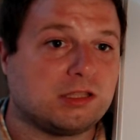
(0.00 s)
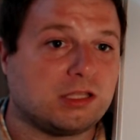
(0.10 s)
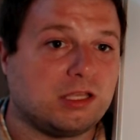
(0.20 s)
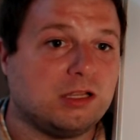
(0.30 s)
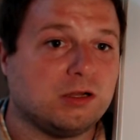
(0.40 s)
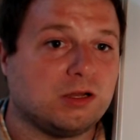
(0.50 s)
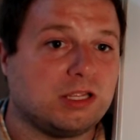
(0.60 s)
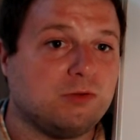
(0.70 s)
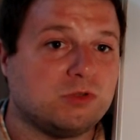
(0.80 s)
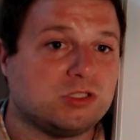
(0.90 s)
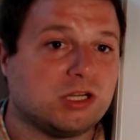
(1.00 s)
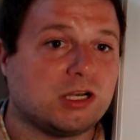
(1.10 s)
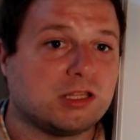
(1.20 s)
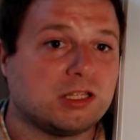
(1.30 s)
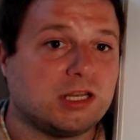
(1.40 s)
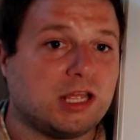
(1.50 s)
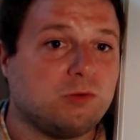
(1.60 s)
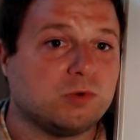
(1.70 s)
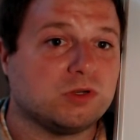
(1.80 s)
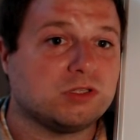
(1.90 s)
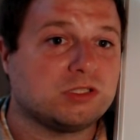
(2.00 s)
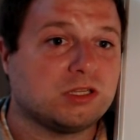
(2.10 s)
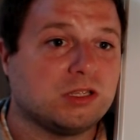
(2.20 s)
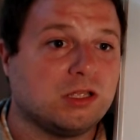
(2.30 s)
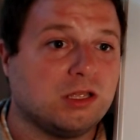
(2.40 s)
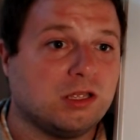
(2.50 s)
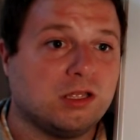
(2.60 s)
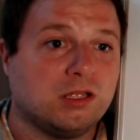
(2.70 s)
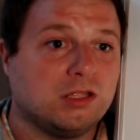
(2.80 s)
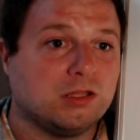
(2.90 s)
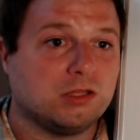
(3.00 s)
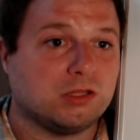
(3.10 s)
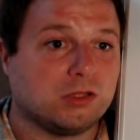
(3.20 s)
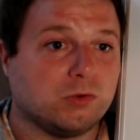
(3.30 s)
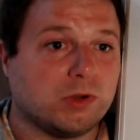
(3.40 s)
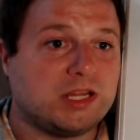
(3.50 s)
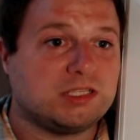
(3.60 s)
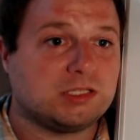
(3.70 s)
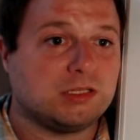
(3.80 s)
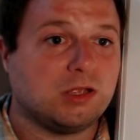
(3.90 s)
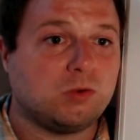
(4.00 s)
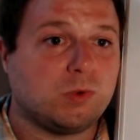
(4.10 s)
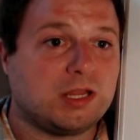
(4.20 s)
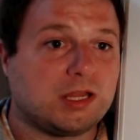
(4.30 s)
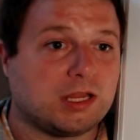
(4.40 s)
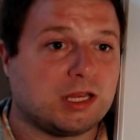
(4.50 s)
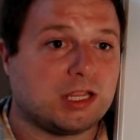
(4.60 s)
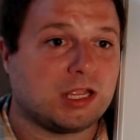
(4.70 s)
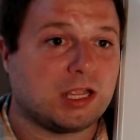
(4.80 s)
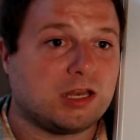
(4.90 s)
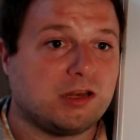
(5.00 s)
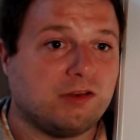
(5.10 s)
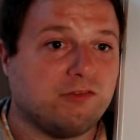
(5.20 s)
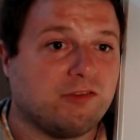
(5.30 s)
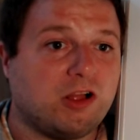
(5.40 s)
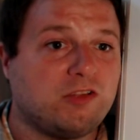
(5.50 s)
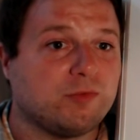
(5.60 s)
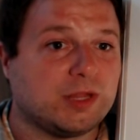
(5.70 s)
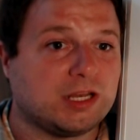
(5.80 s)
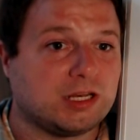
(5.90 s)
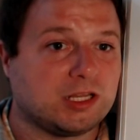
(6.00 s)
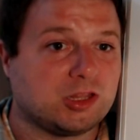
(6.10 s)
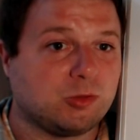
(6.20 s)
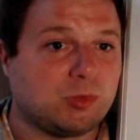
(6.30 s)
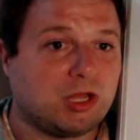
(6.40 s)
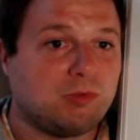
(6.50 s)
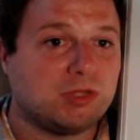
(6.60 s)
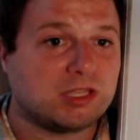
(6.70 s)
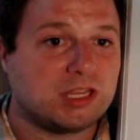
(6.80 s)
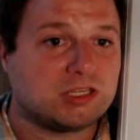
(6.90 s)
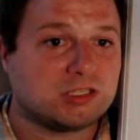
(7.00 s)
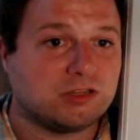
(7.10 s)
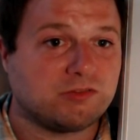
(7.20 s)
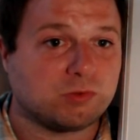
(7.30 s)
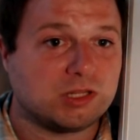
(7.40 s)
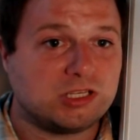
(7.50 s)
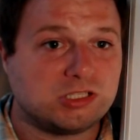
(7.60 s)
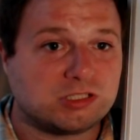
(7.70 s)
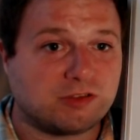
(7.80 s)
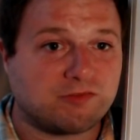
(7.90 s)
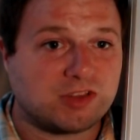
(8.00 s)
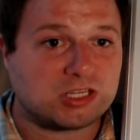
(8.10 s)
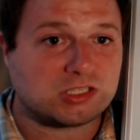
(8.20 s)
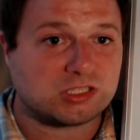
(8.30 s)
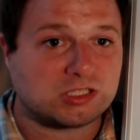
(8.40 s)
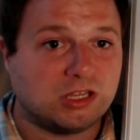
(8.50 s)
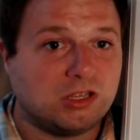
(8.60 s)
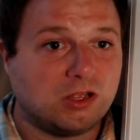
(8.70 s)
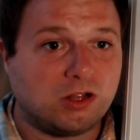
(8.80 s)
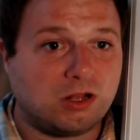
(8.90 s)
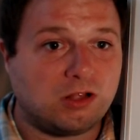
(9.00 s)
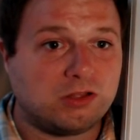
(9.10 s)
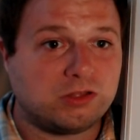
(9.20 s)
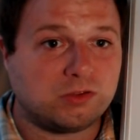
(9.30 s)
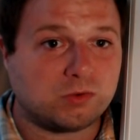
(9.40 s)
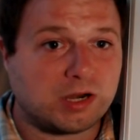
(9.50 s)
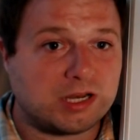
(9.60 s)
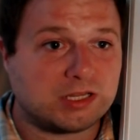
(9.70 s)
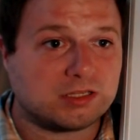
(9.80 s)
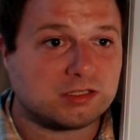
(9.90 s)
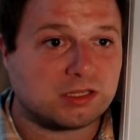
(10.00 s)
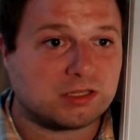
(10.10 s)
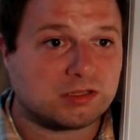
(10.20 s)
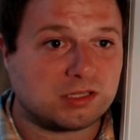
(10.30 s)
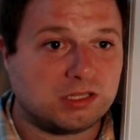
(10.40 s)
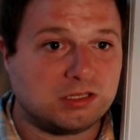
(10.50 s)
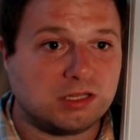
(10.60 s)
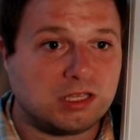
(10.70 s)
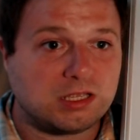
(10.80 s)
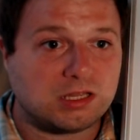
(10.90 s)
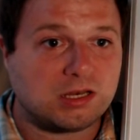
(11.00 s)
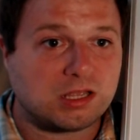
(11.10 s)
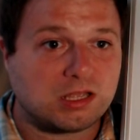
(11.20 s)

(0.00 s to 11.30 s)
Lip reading: year, he was Jonathan Edwards. The Great Awakening and involvement in it, the publication of religious affections, all the writings that he did